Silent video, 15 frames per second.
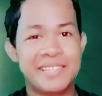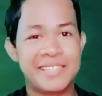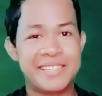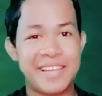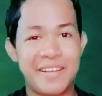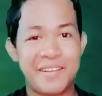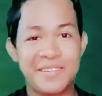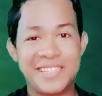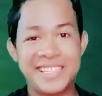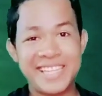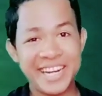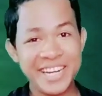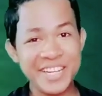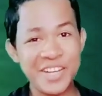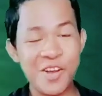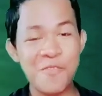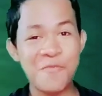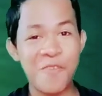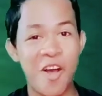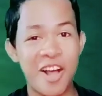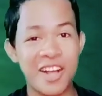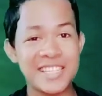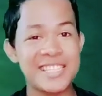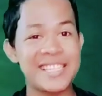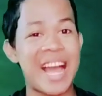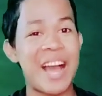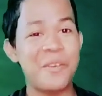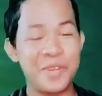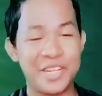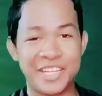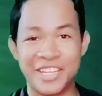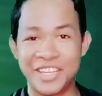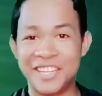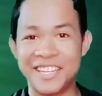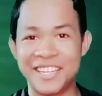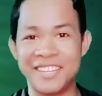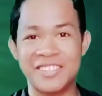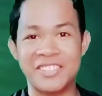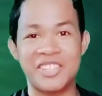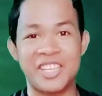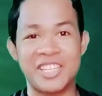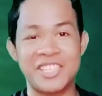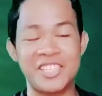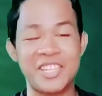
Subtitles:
So there you go, folks, our conclusion.